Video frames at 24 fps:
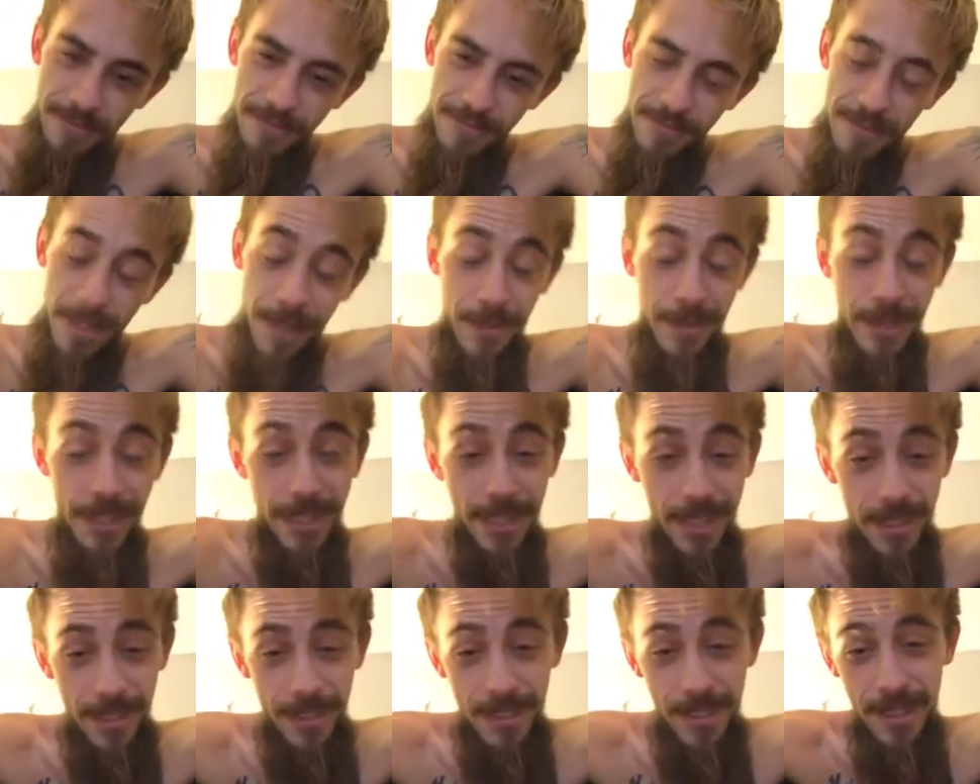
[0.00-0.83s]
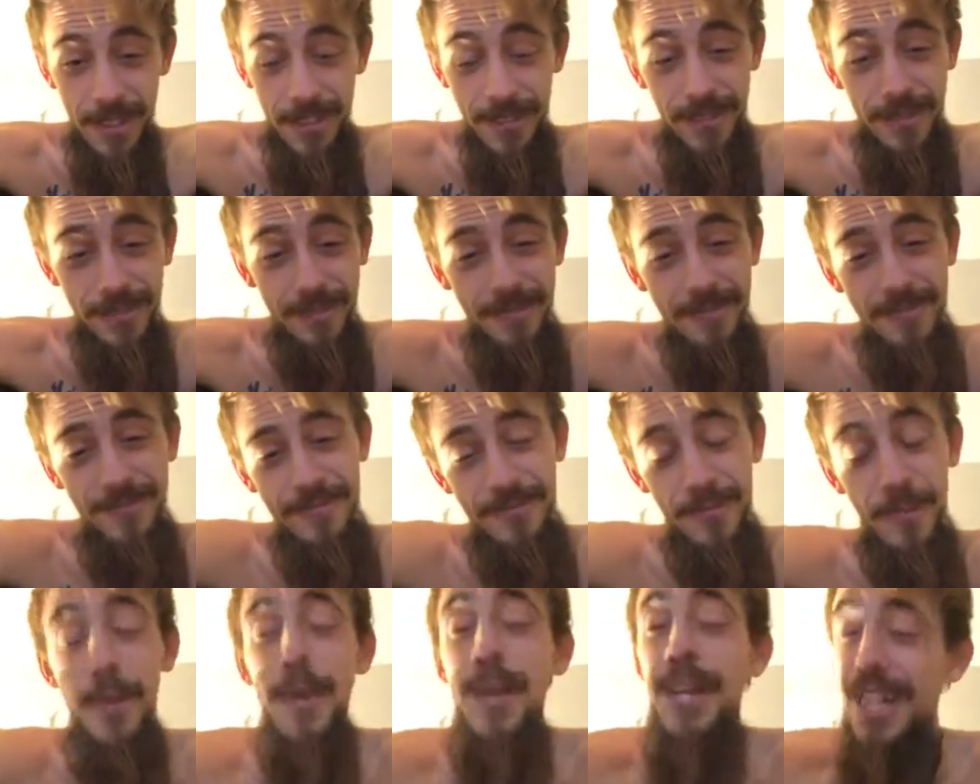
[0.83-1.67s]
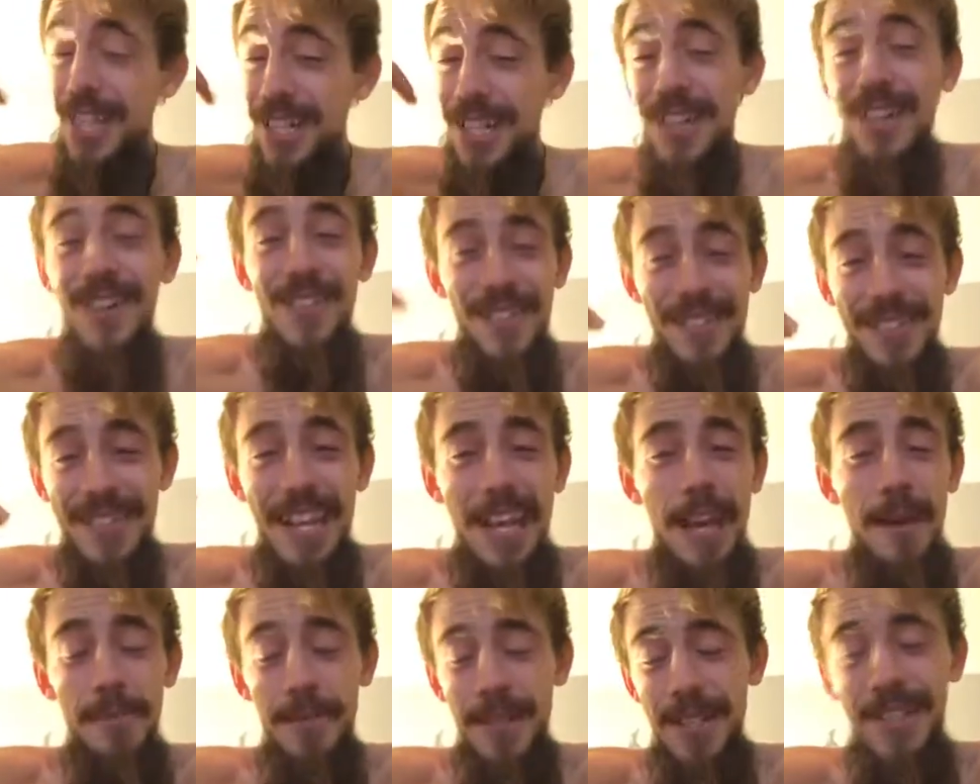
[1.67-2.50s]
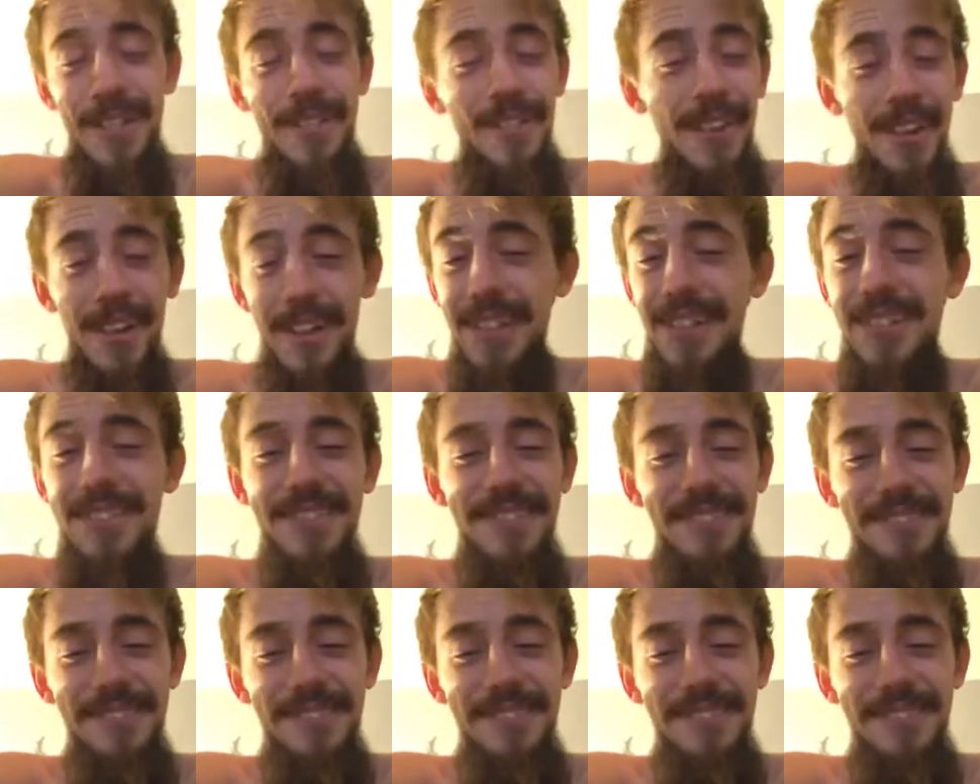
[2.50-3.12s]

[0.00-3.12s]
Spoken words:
But we know what's happening, right?